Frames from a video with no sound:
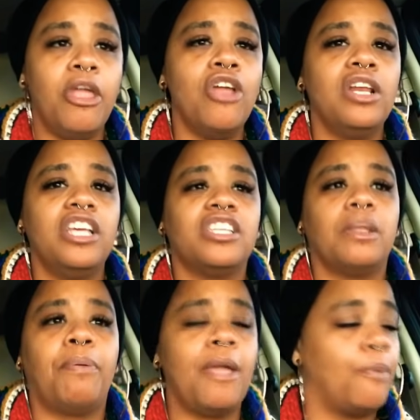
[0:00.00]
Hear the list of
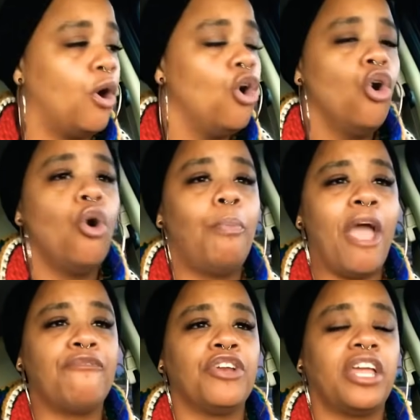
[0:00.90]
the people who
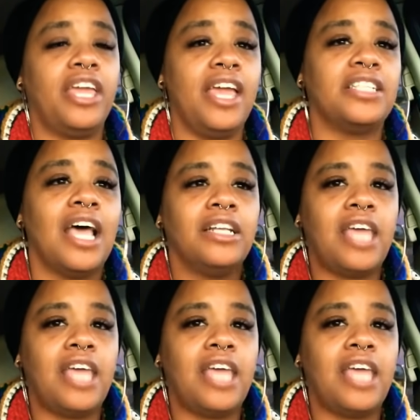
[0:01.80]
pay for the kids.